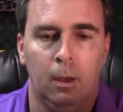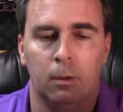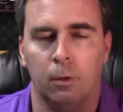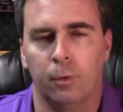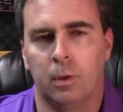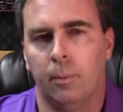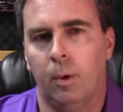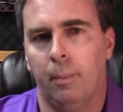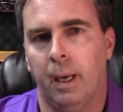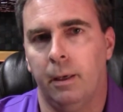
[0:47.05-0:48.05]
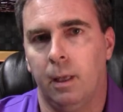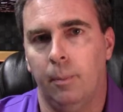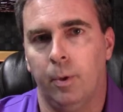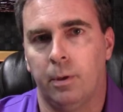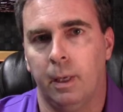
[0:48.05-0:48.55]
So for someone buying
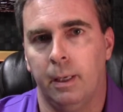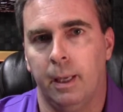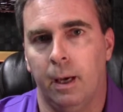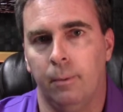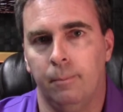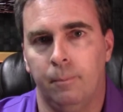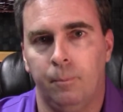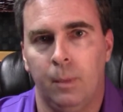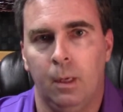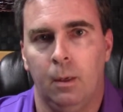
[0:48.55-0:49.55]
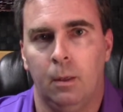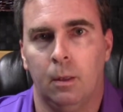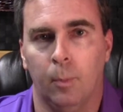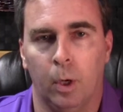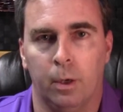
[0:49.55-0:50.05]
10% down,
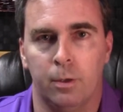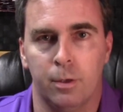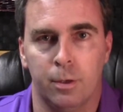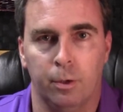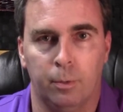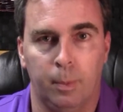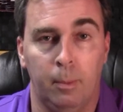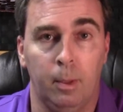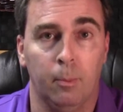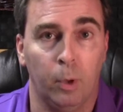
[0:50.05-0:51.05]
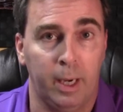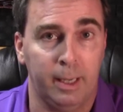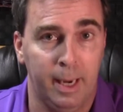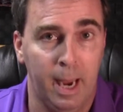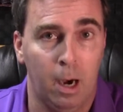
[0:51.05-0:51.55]
the mortgage insurance premium right
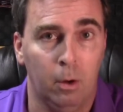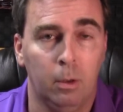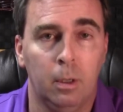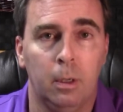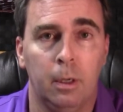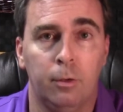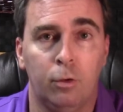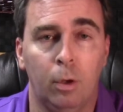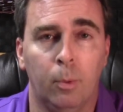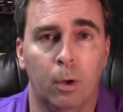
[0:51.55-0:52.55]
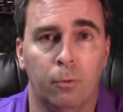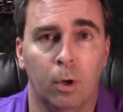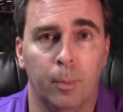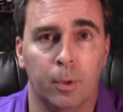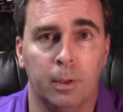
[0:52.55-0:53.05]
now is
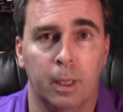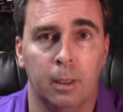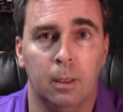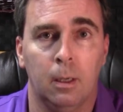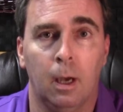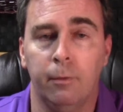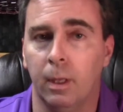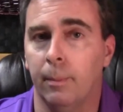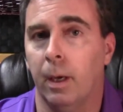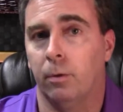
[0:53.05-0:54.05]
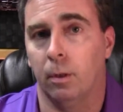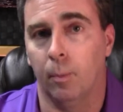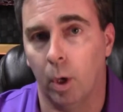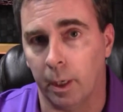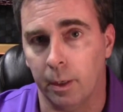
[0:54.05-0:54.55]
2.4% of the amount of the
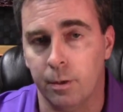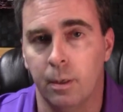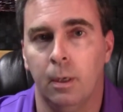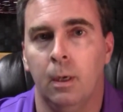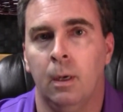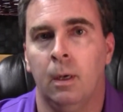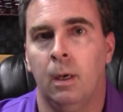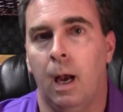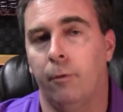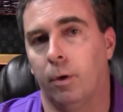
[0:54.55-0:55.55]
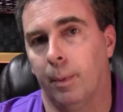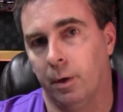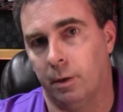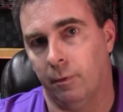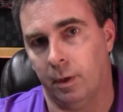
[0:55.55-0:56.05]
mortgage. After
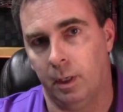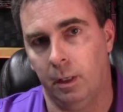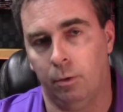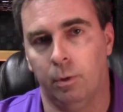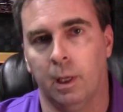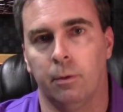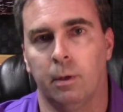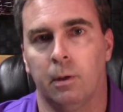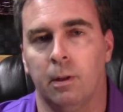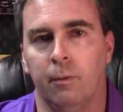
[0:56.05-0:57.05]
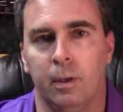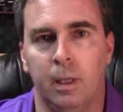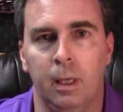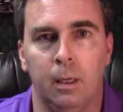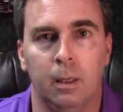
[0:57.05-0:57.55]
March 17,
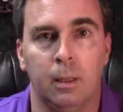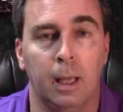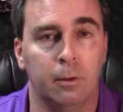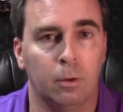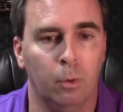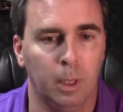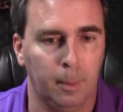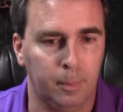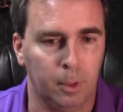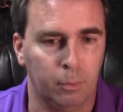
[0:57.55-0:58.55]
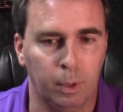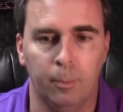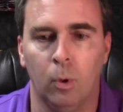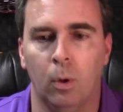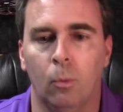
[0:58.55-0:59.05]
2017, that's going up to
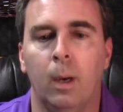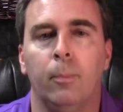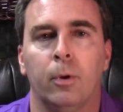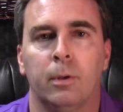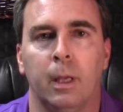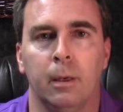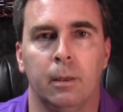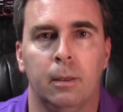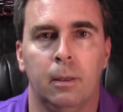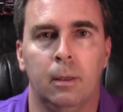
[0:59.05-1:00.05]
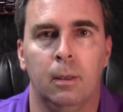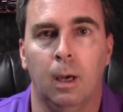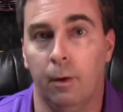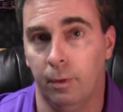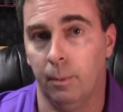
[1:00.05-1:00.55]
3.1%
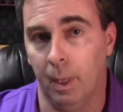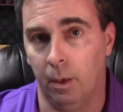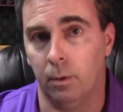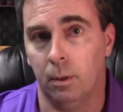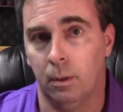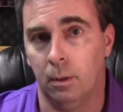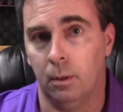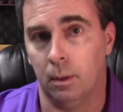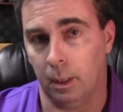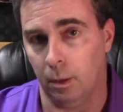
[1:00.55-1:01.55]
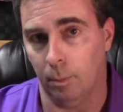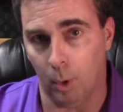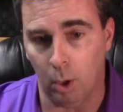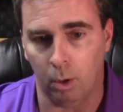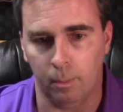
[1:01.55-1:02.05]
of the amount that you
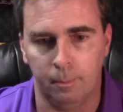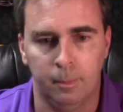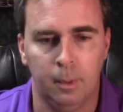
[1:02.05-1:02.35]
borrow.